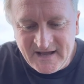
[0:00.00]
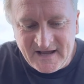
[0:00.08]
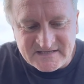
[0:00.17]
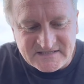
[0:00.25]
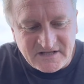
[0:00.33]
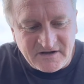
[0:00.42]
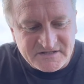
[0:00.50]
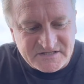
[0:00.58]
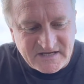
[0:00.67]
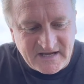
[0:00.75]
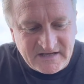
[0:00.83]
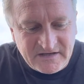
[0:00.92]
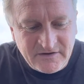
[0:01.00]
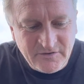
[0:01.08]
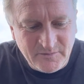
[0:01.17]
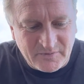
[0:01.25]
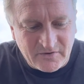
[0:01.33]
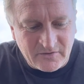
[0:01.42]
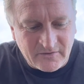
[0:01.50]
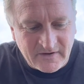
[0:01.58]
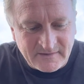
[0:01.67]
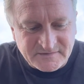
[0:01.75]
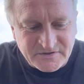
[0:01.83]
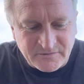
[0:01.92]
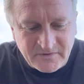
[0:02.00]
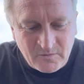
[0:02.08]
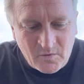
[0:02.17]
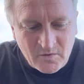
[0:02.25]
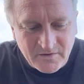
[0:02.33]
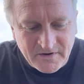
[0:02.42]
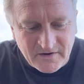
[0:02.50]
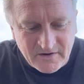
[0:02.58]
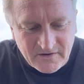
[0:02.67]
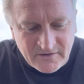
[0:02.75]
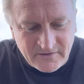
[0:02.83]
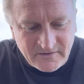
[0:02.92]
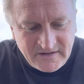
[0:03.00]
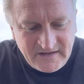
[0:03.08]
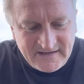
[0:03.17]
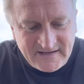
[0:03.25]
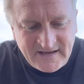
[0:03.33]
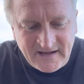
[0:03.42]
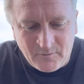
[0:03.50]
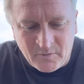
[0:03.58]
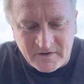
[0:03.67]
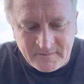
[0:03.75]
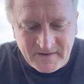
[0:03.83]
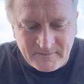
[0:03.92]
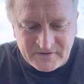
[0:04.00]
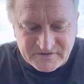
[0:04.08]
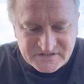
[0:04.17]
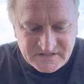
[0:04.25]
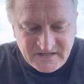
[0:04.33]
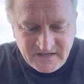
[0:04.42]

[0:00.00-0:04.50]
has launched a new program to reward early network members,